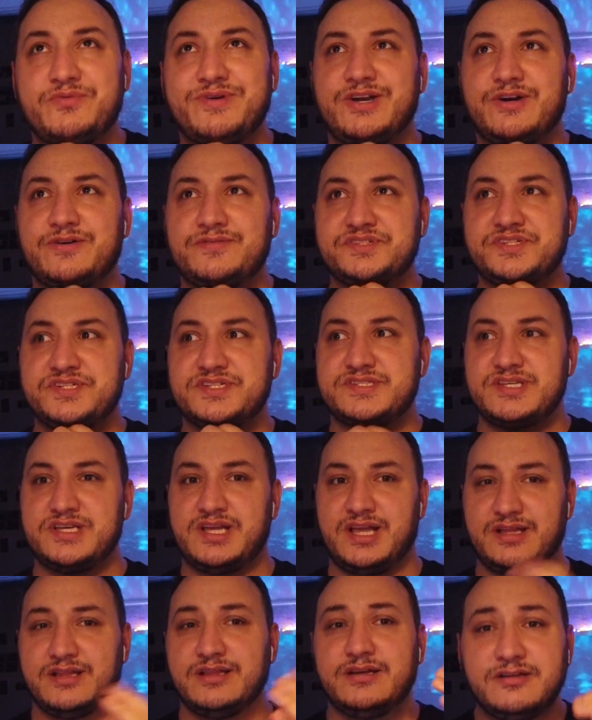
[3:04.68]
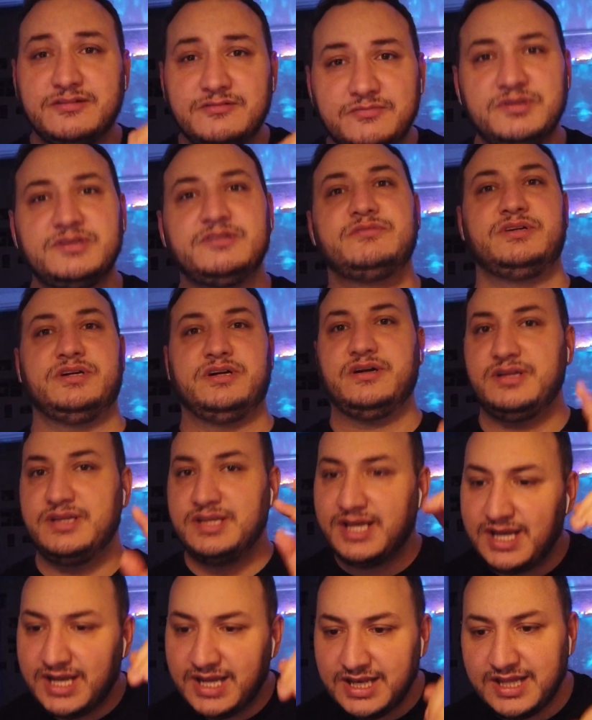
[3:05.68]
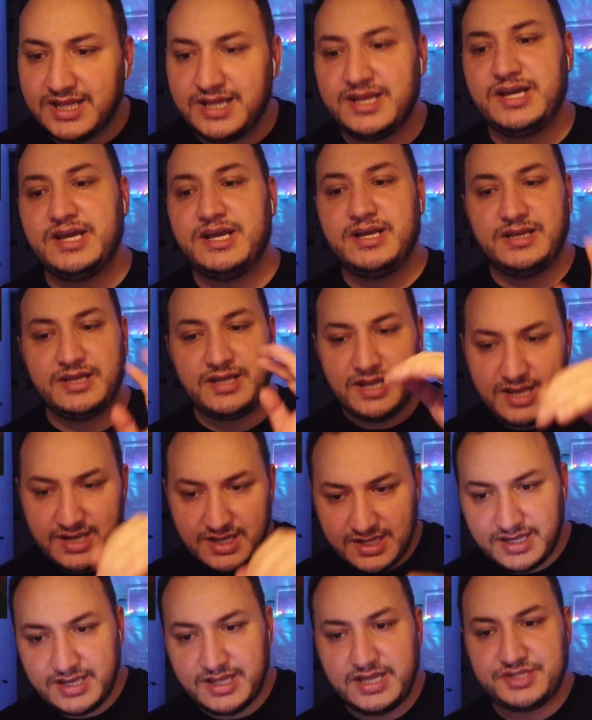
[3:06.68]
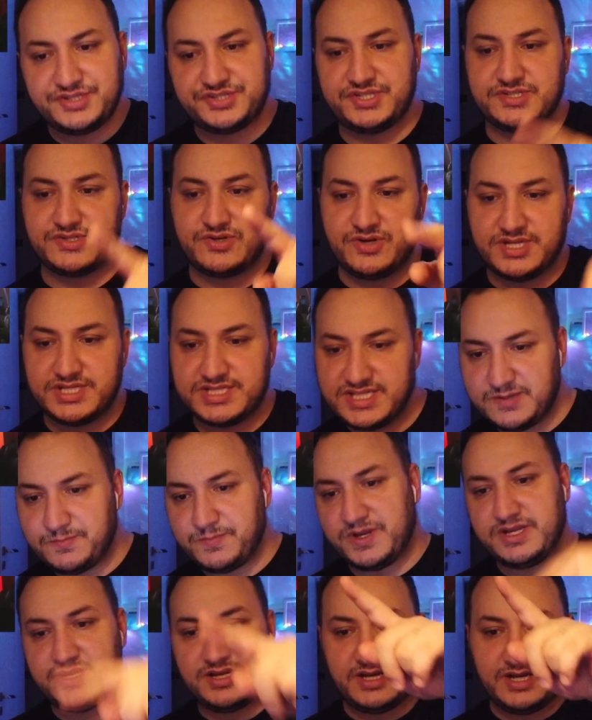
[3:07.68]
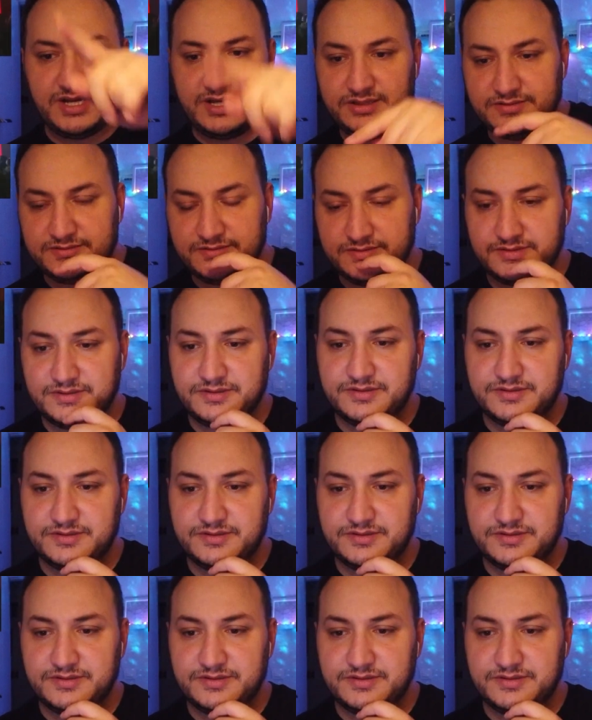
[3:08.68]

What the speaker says: the way of she's singing. Love me, na, na, na, na, na. She's going deep and high.